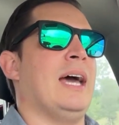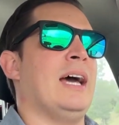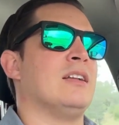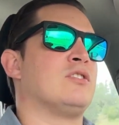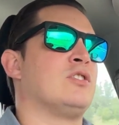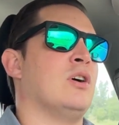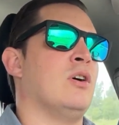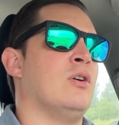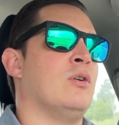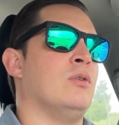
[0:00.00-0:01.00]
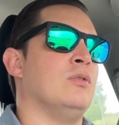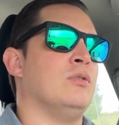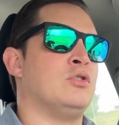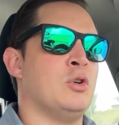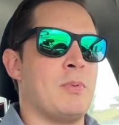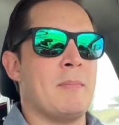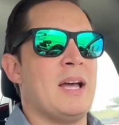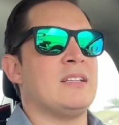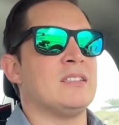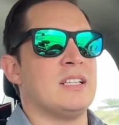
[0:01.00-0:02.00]
and so
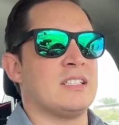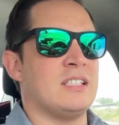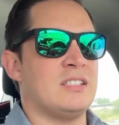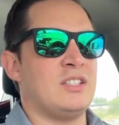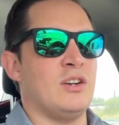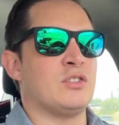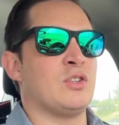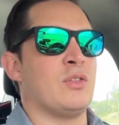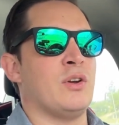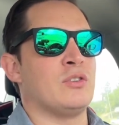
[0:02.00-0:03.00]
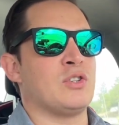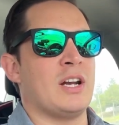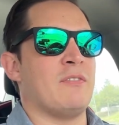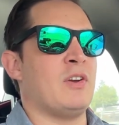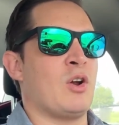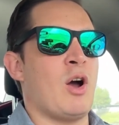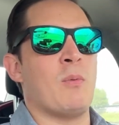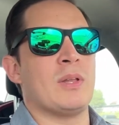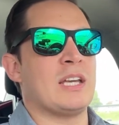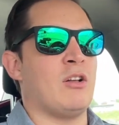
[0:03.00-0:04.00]
Superman doesn't exist here, so they're trying to figure out
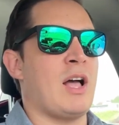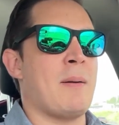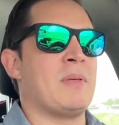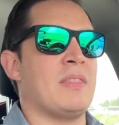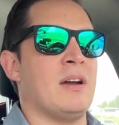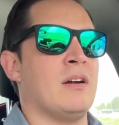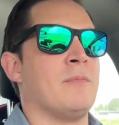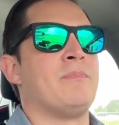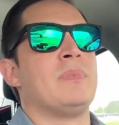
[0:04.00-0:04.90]
what the hell happened there.